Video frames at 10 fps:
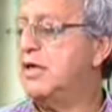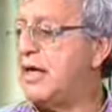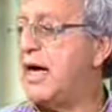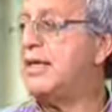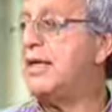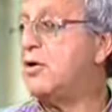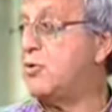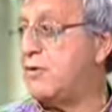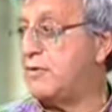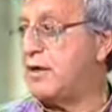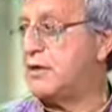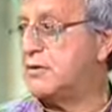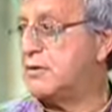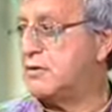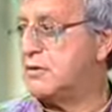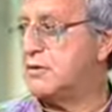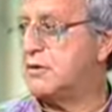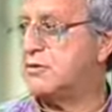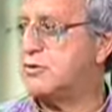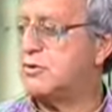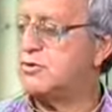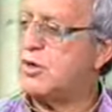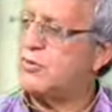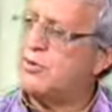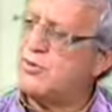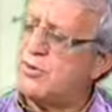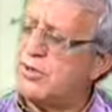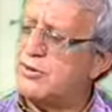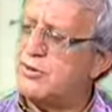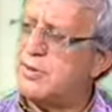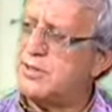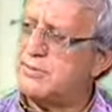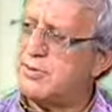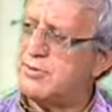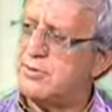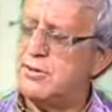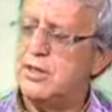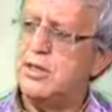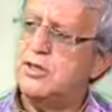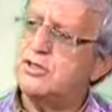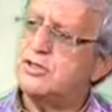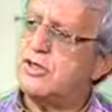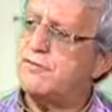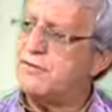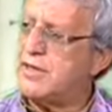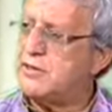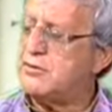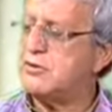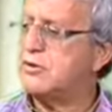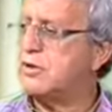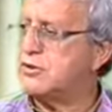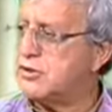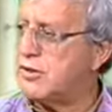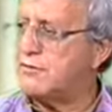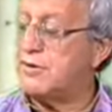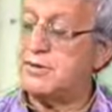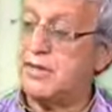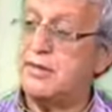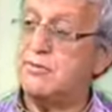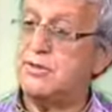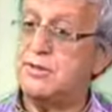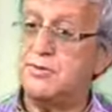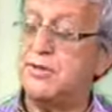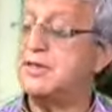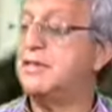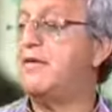IDA equivalent. So I wouldn't worry too much about the softness or the non-softness. I think what's important is